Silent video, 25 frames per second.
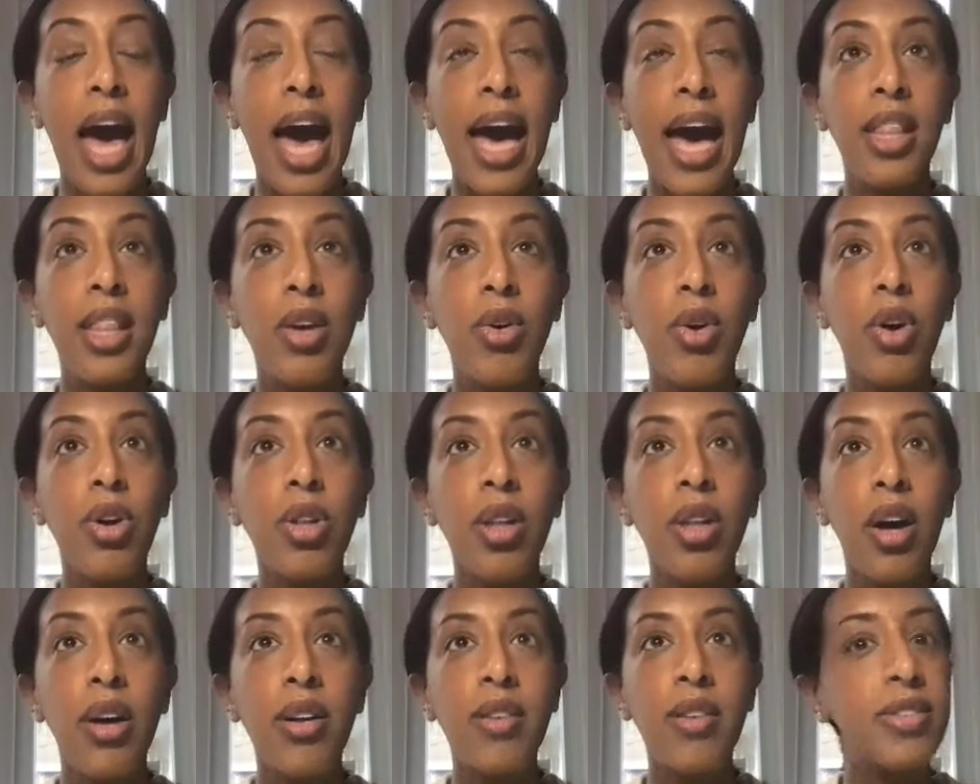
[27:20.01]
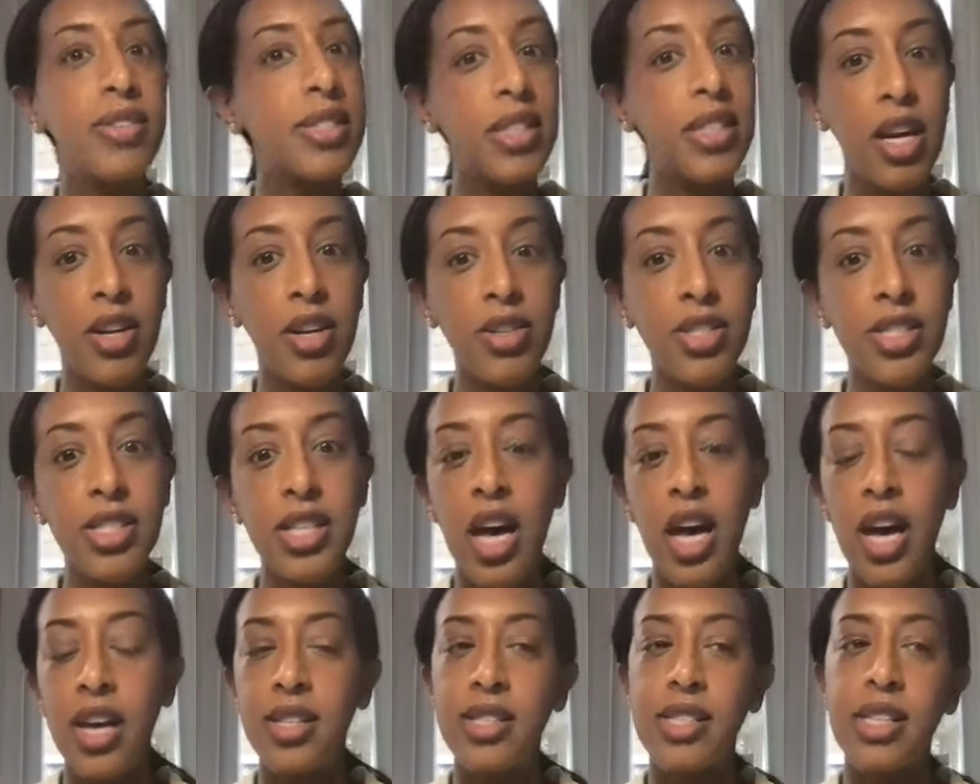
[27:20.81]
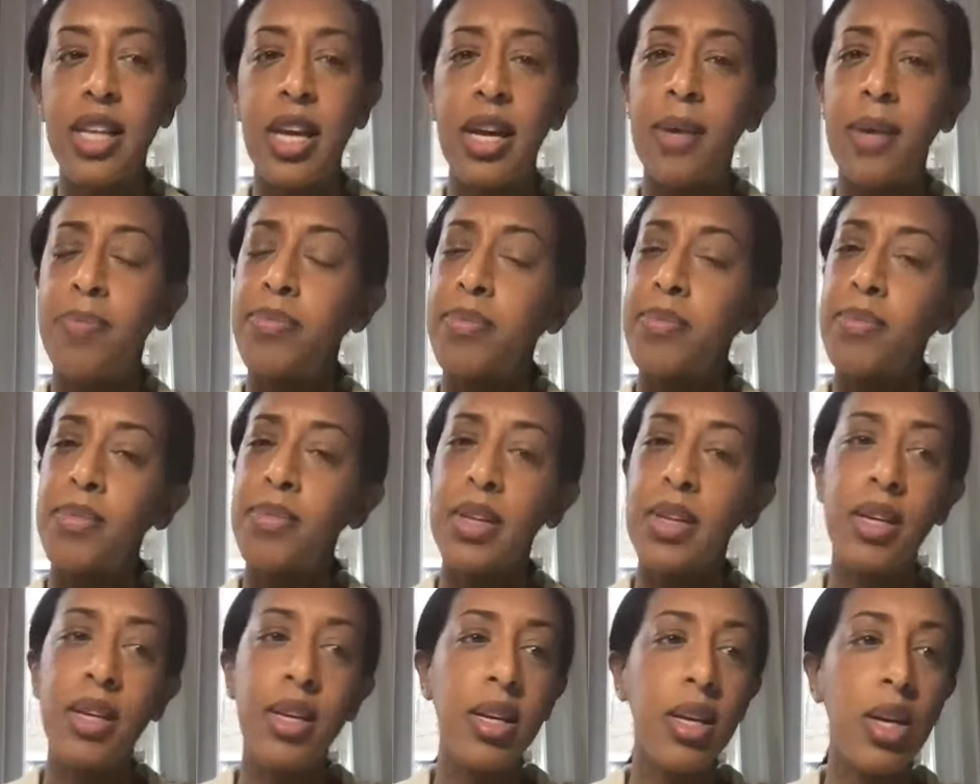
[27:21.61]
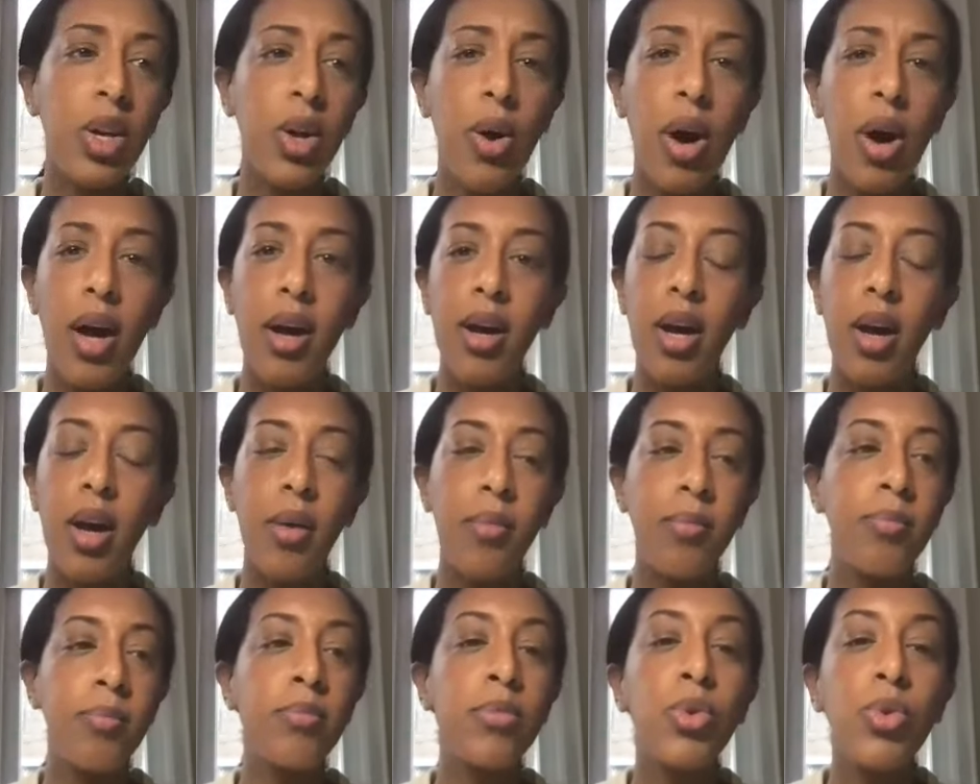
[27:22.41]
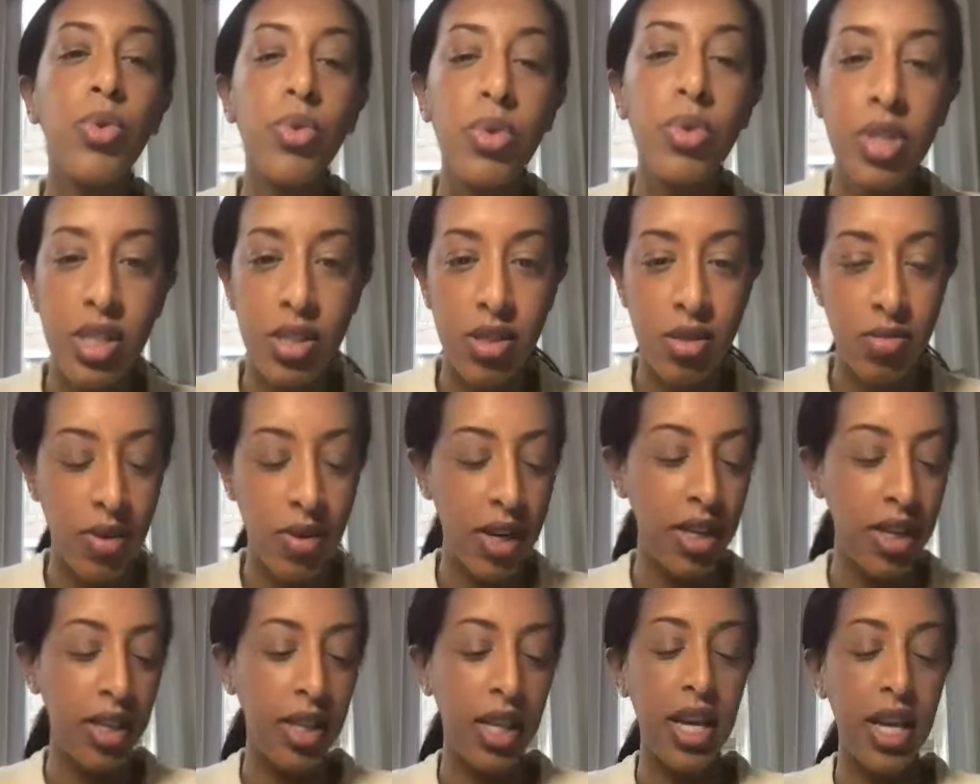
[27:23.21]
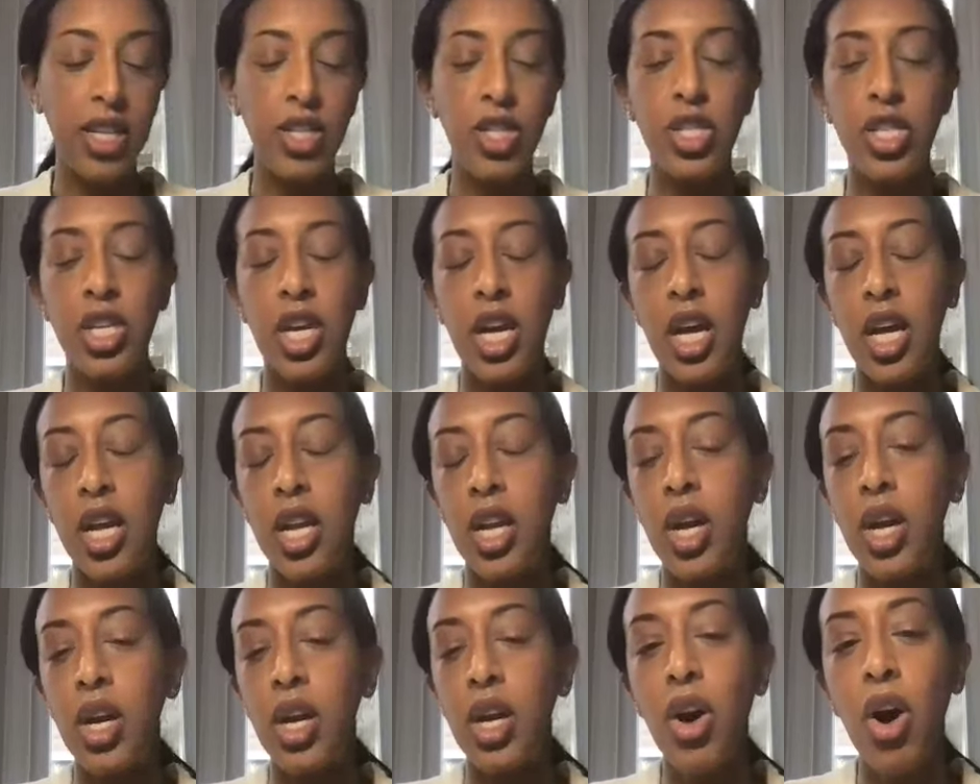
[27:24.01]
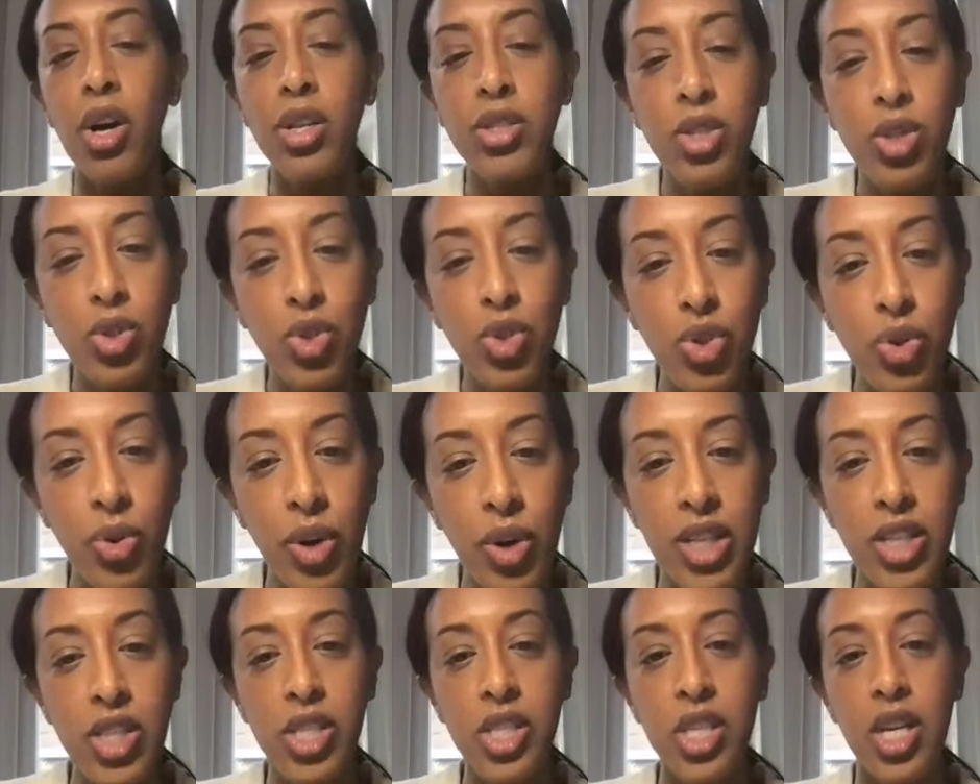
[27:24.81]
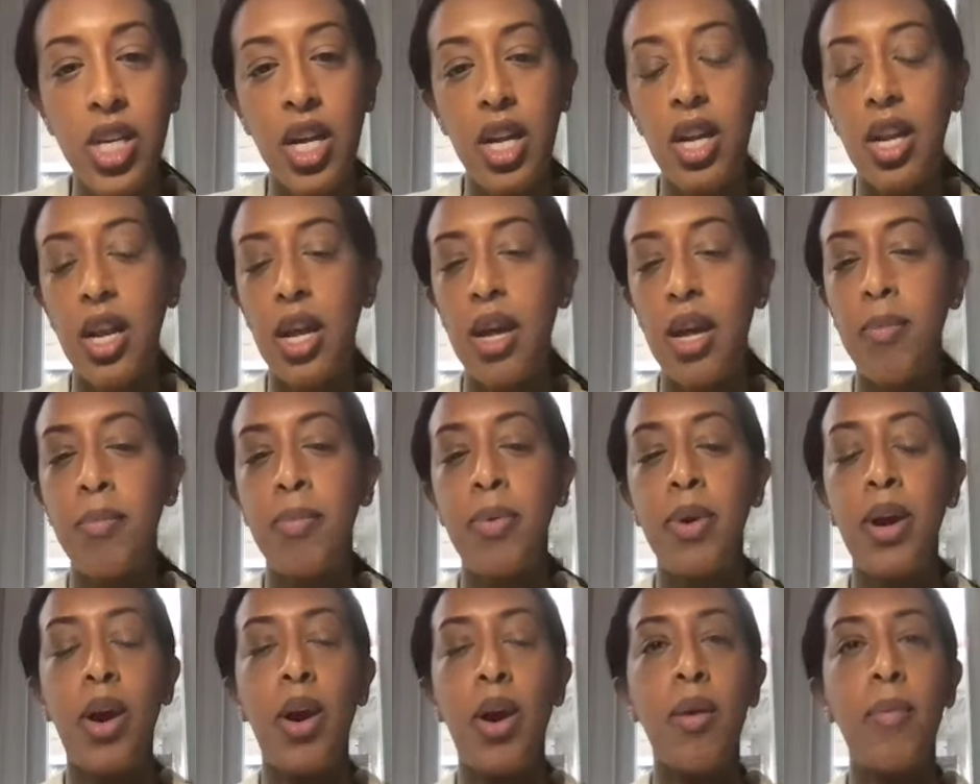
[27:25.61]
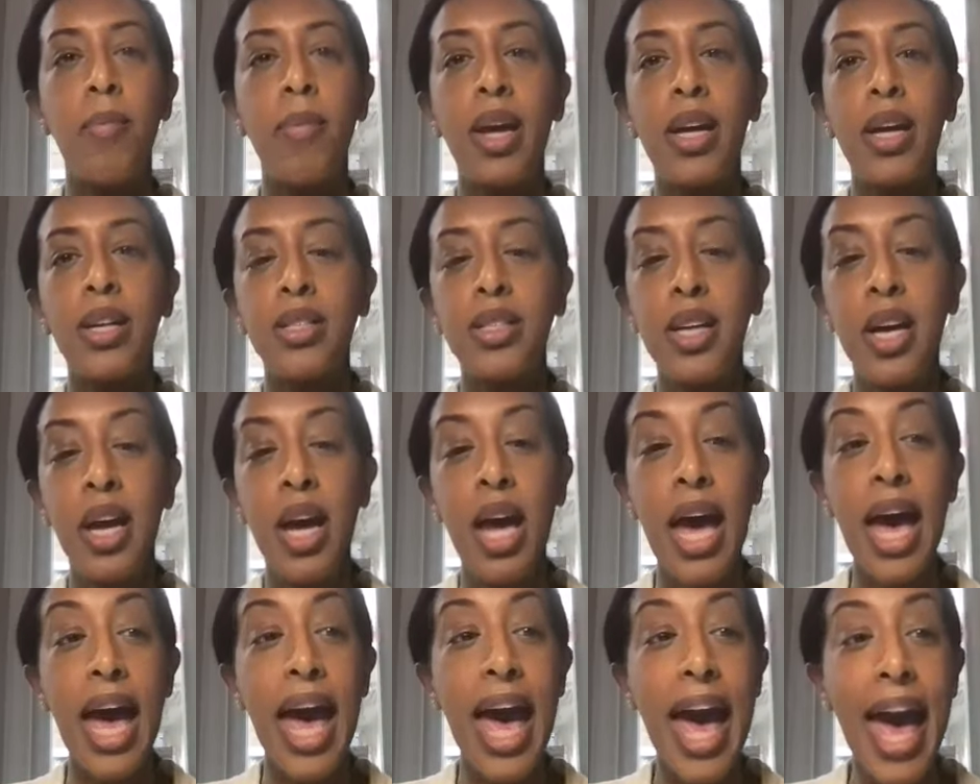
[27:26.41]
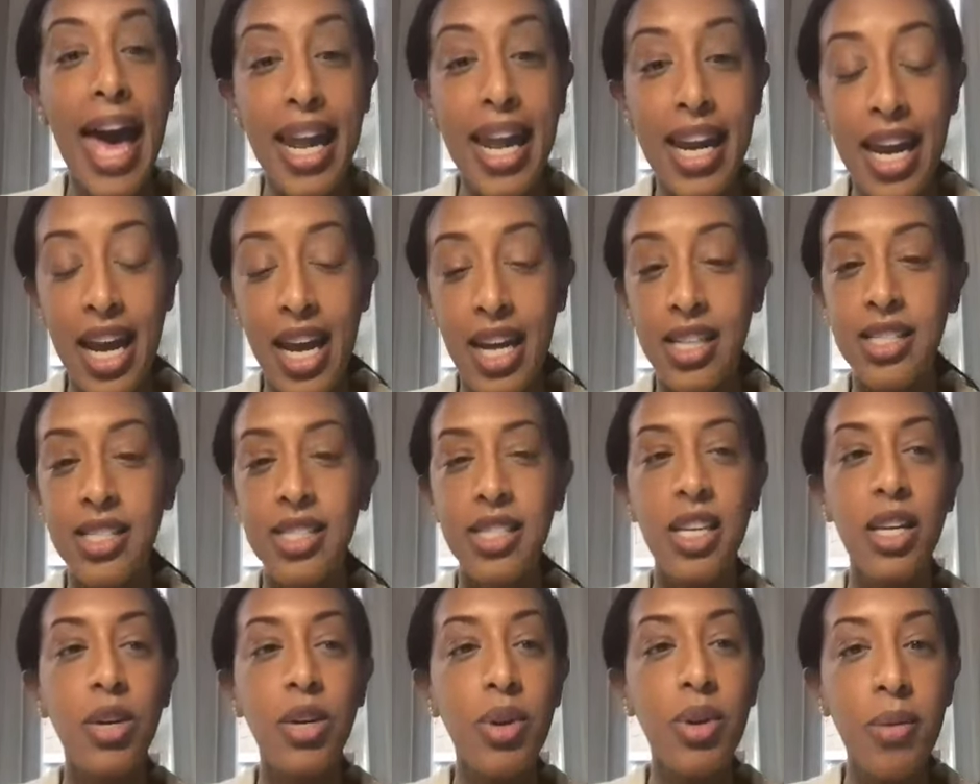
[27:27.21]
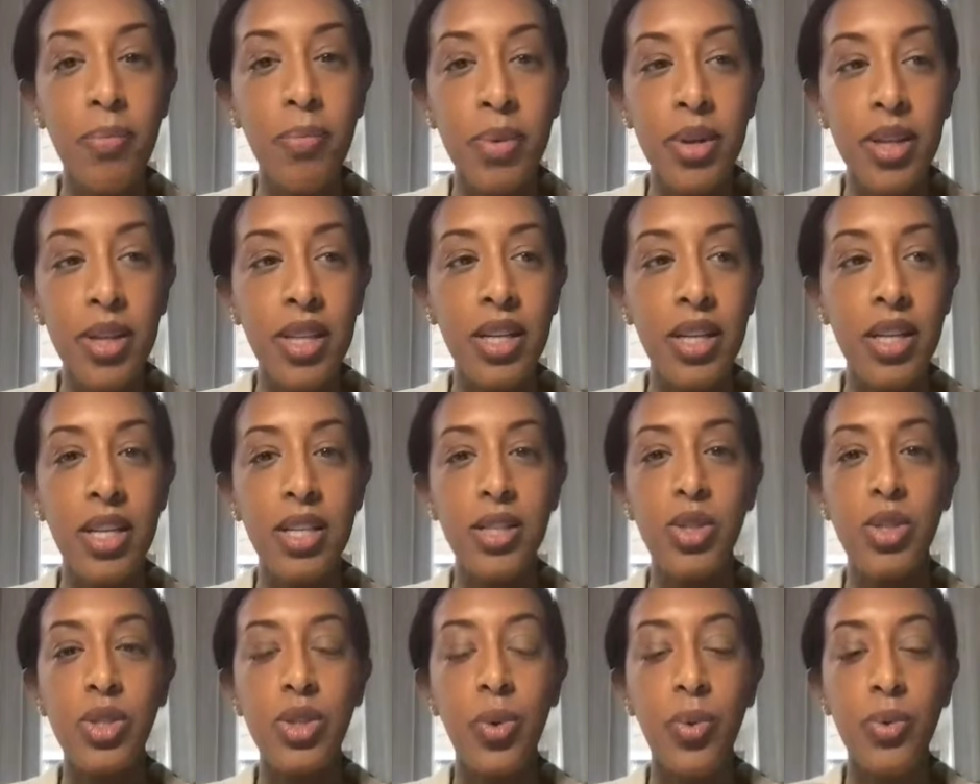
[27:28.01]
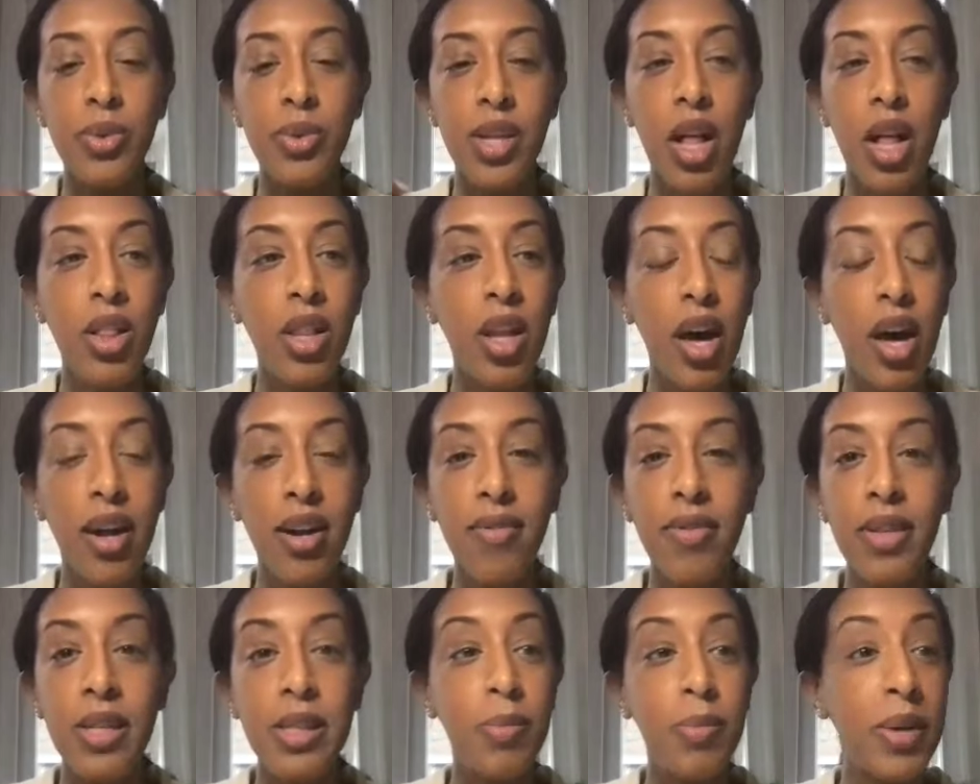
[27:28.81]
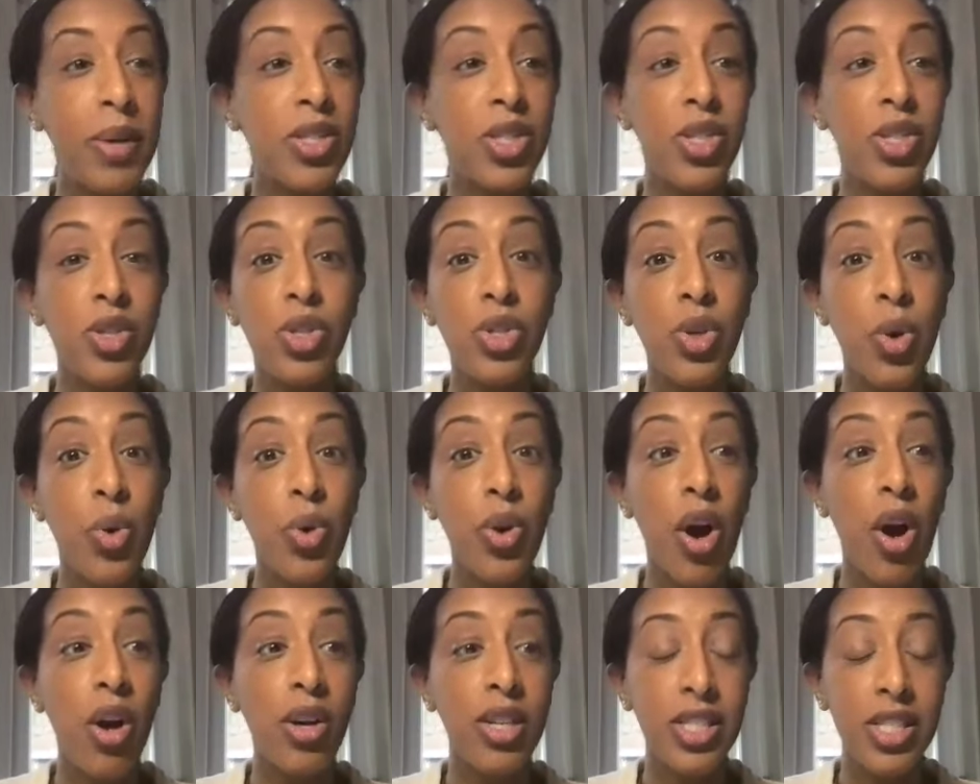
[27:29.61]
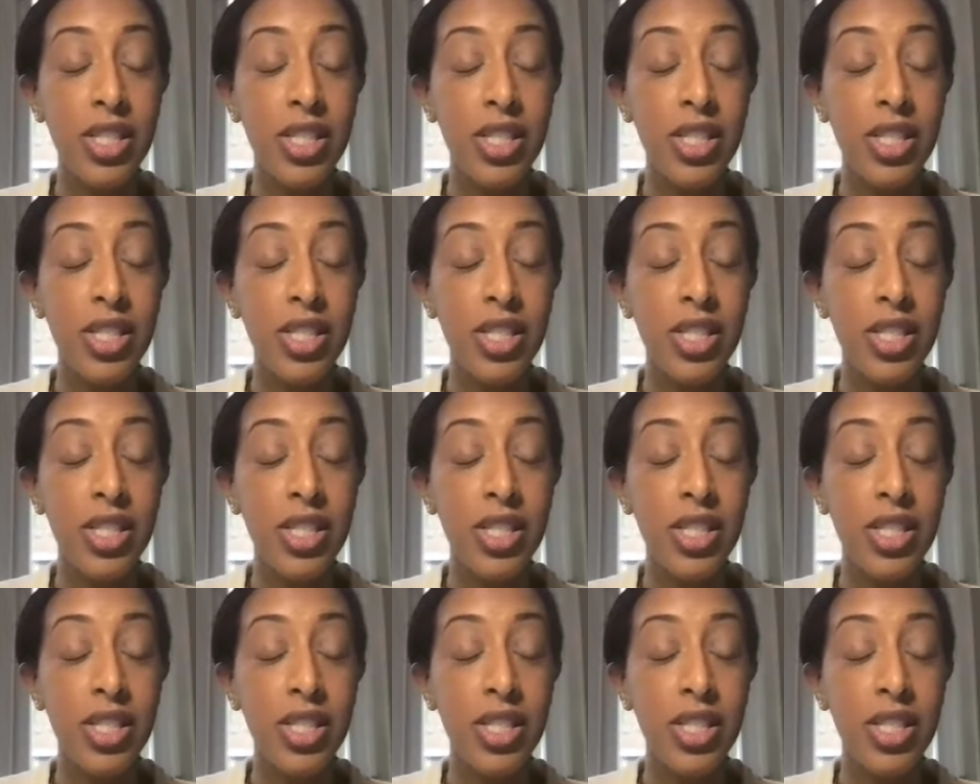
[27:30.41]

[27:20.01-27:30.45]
And there are a lot of subtle signs like, you know, mood dysregulation, concentration impairment, headaches, irritability. So a lot of these patients don't